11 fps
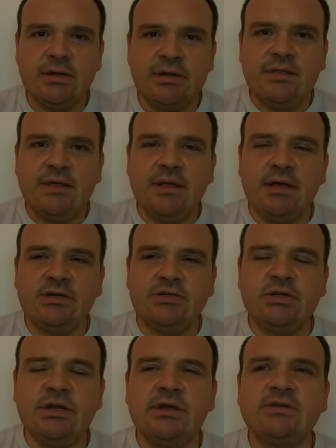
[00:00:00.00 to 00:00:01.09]
the
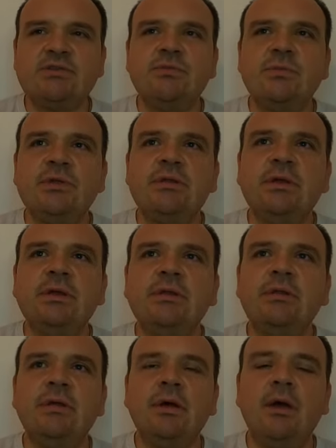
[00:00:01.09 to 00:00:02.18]
engine has to
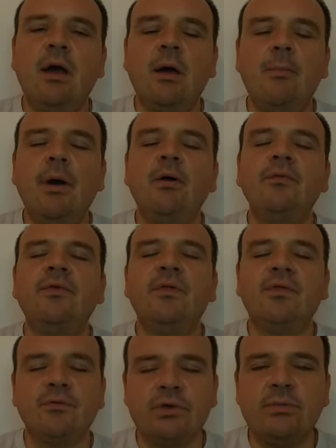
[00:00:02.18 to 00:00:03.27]
maintain about
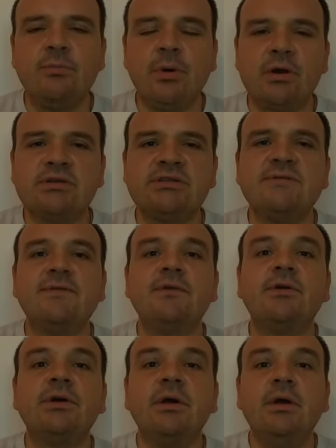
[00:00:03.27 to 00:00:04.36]
3 bars
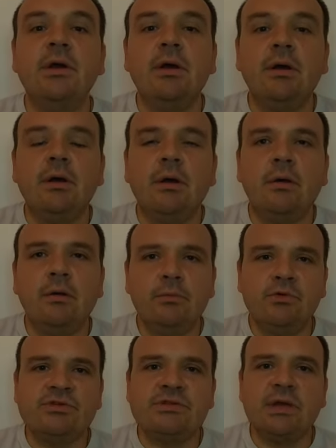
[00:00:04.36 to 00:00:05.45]
for
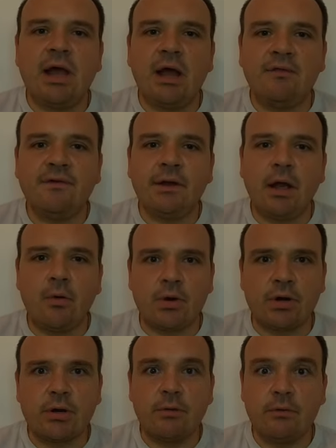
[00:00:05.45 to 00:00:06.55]
almost half an hour.